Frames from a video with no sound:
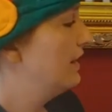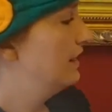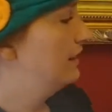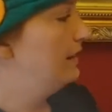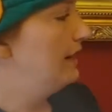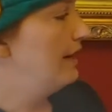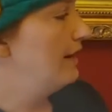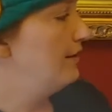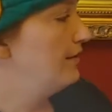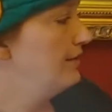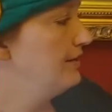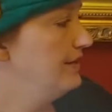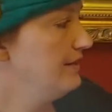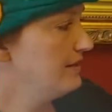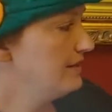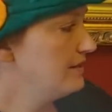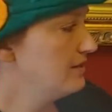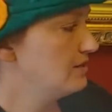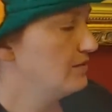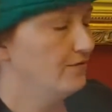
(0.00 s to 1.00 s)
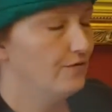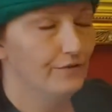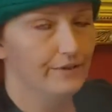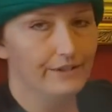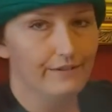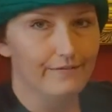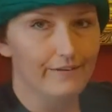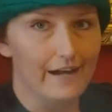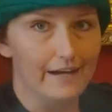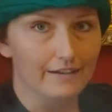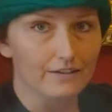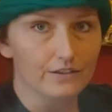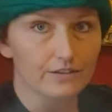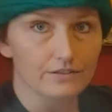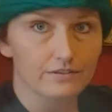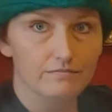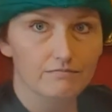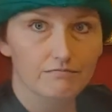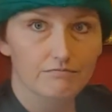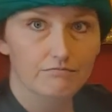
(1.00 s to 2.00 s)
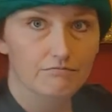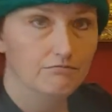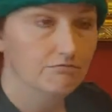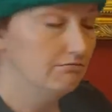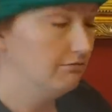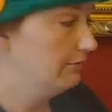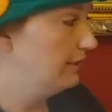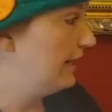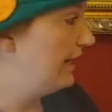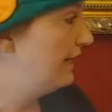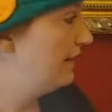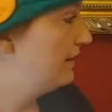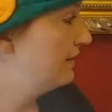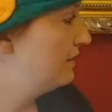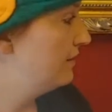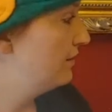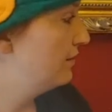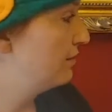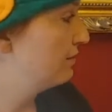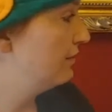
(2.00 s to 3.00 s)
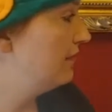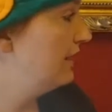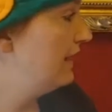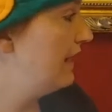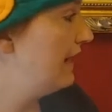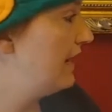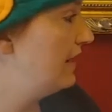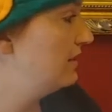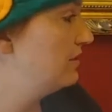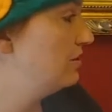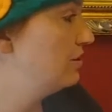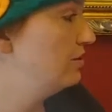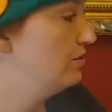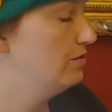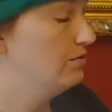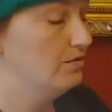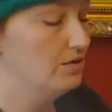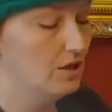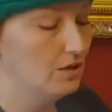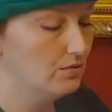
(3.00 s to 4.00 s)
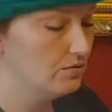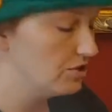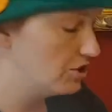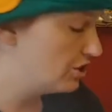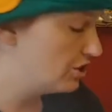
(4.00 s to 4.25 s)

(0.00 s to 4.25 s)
Now, this is fully factored. Okay, 3 and 2 don't